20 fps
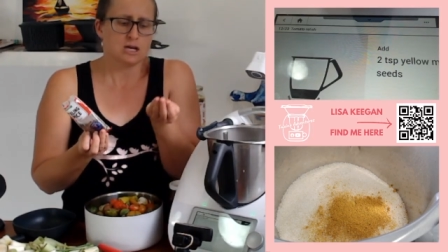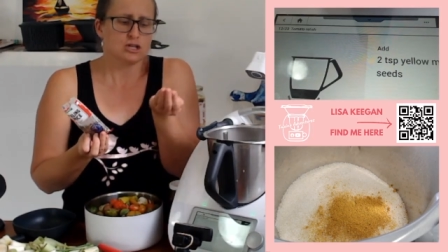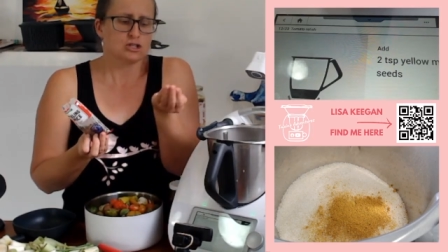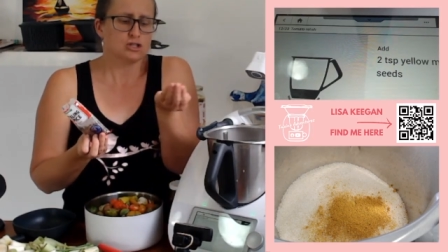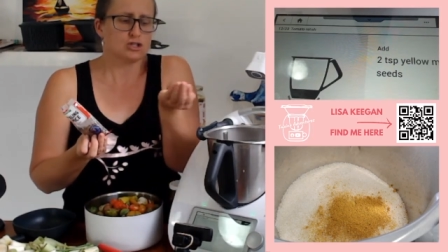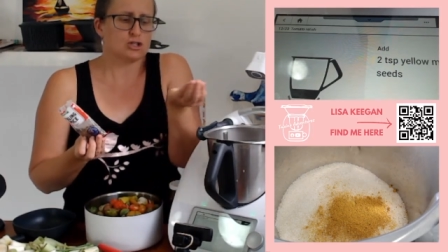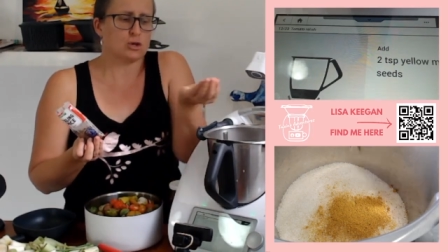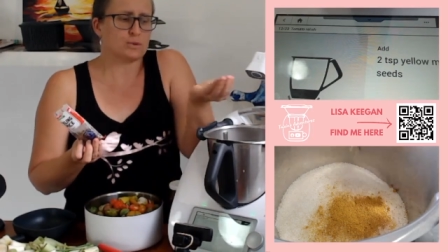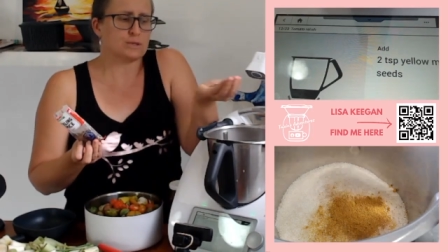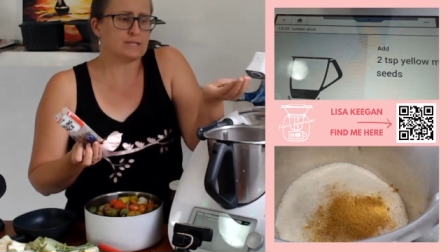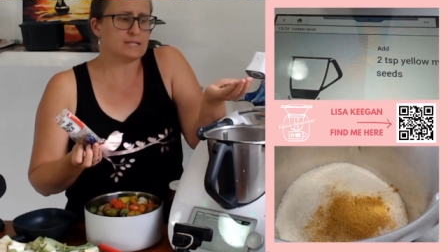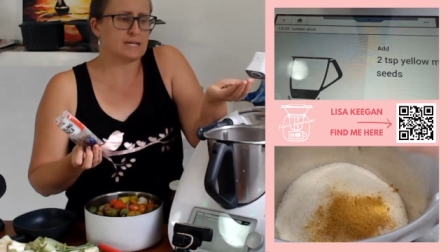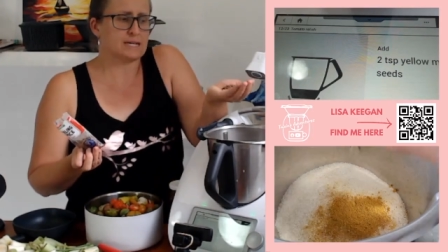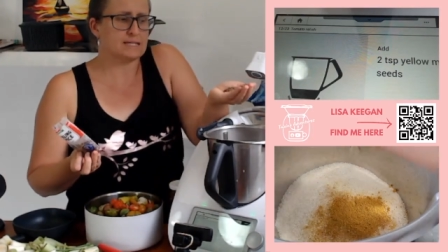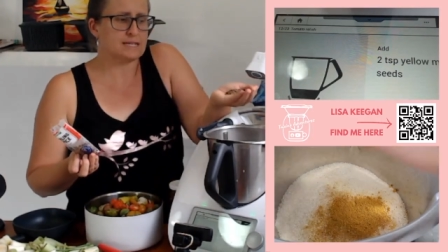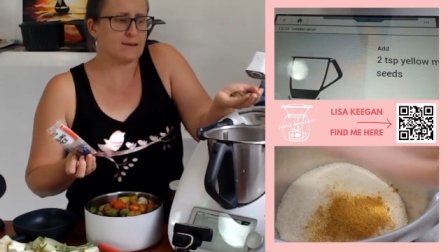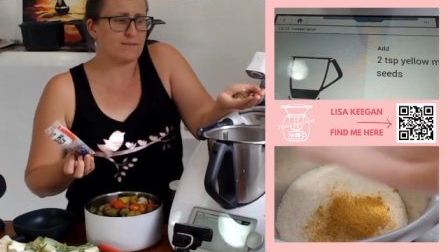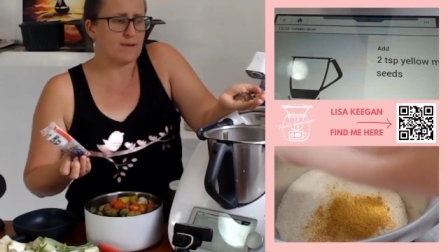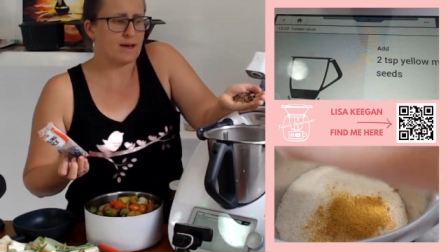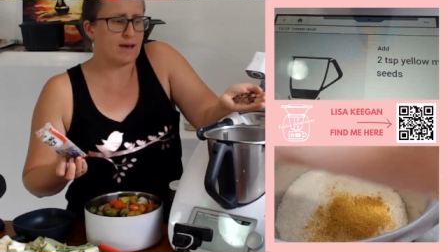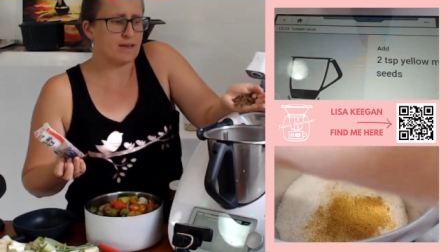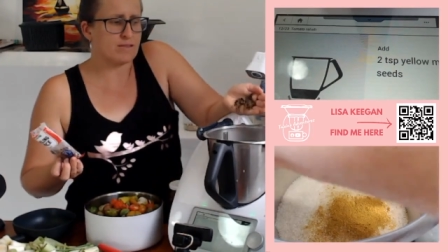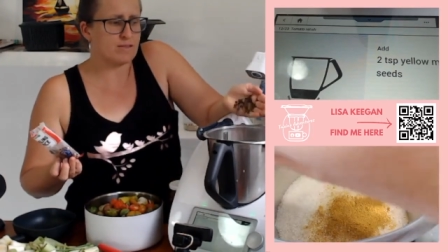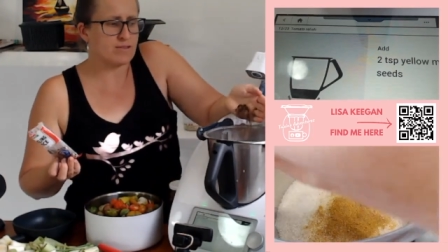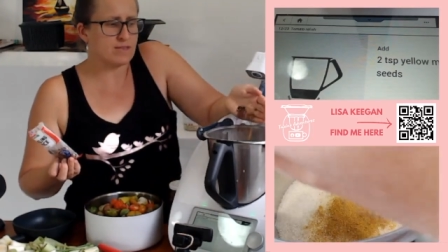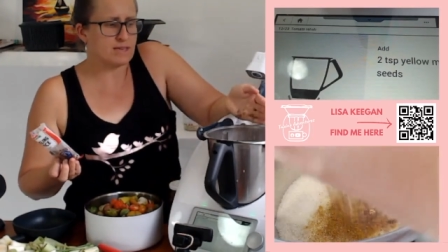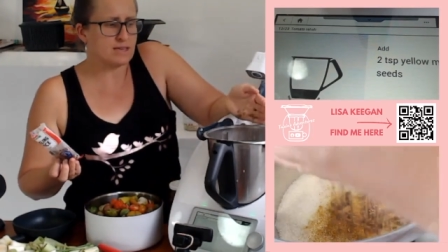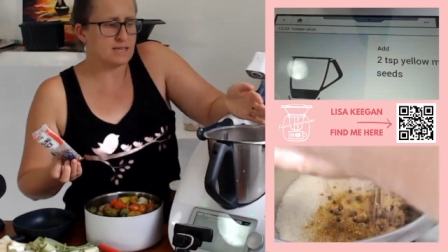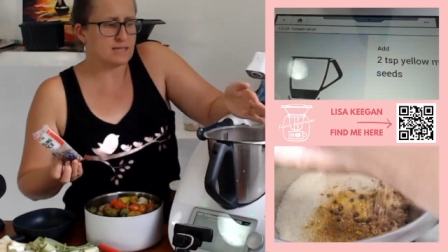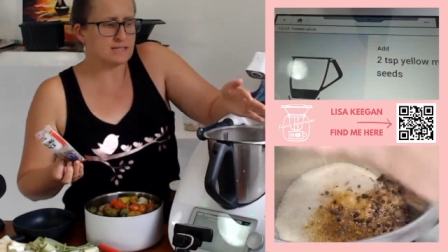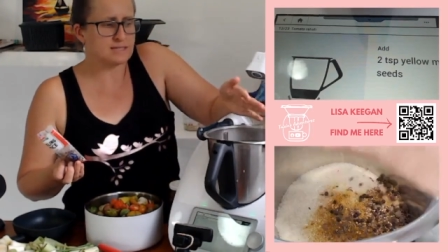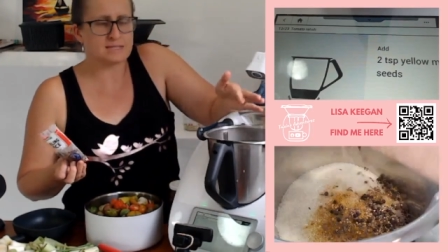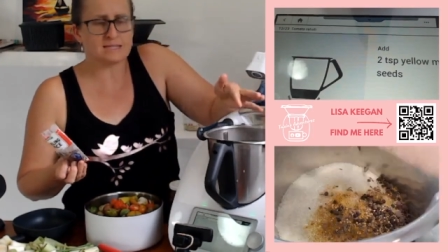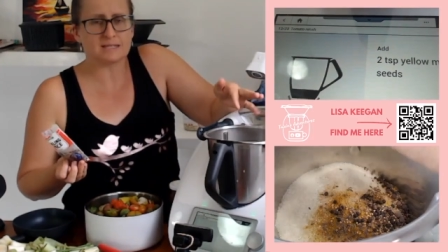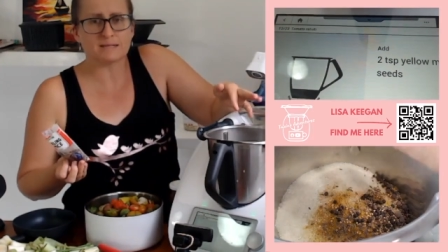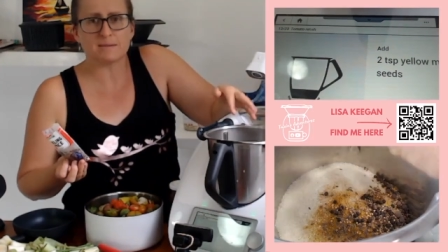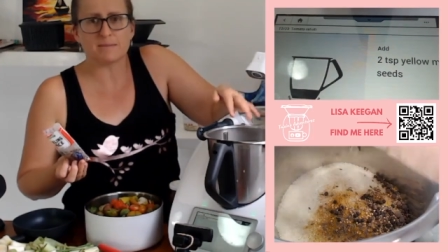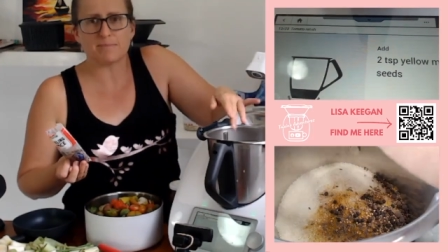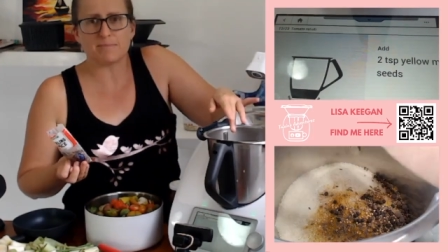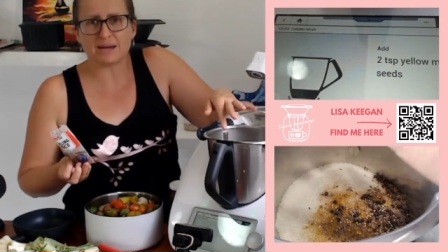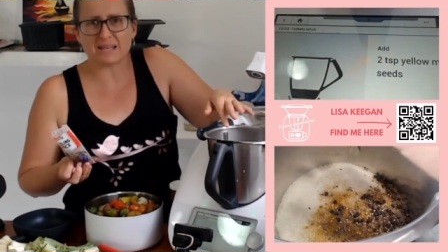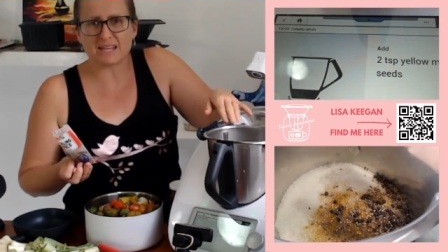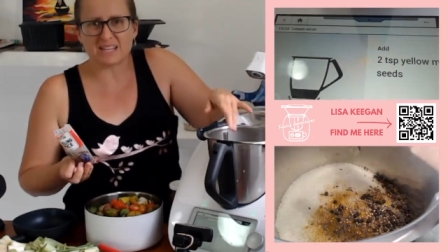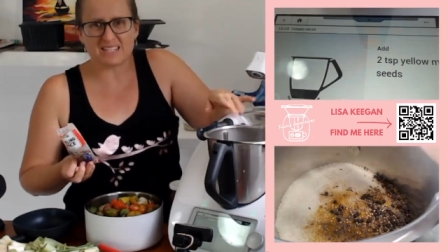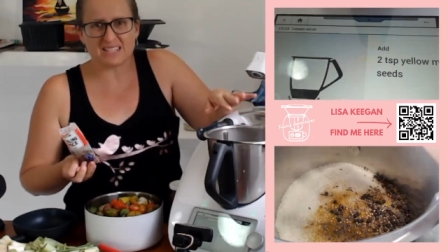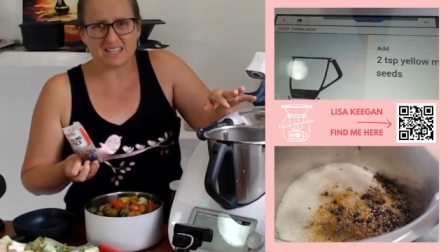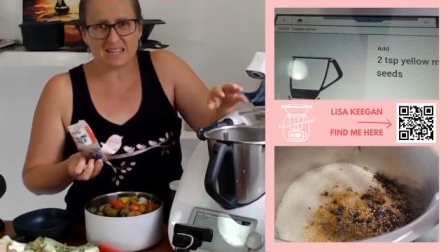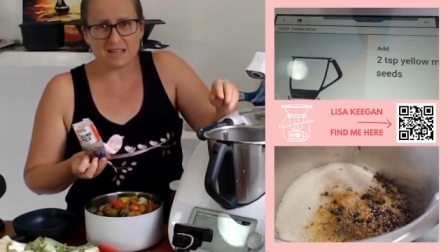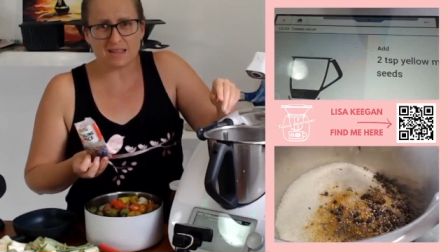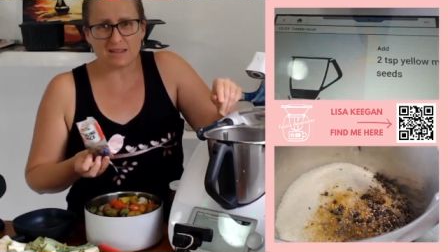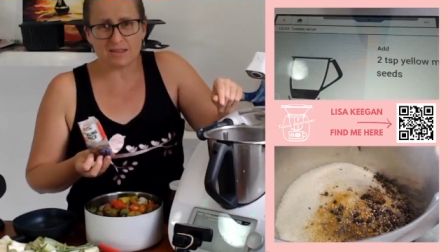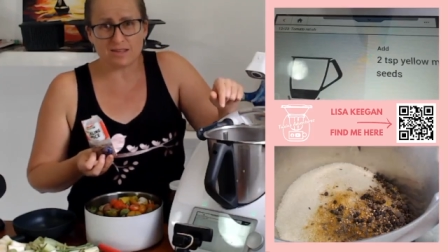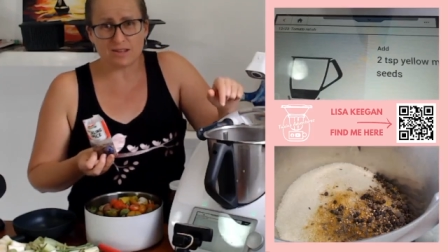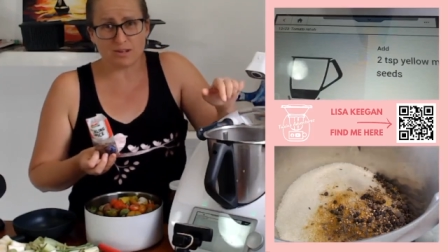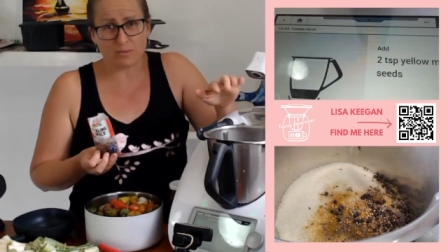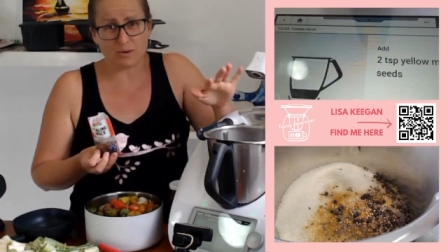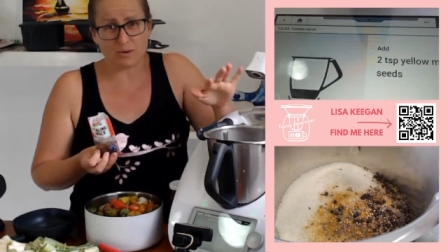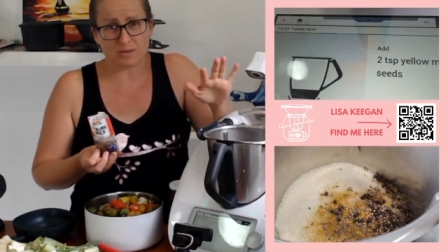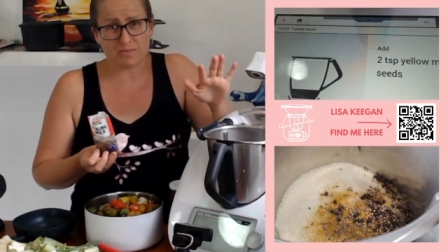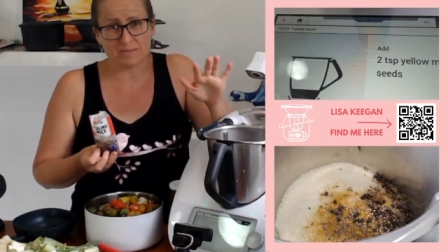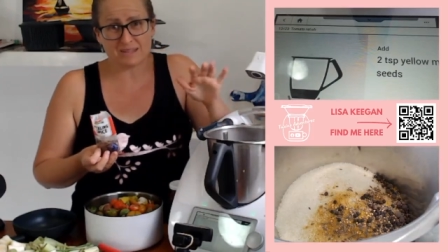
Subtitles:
So it does have other things, but you know what?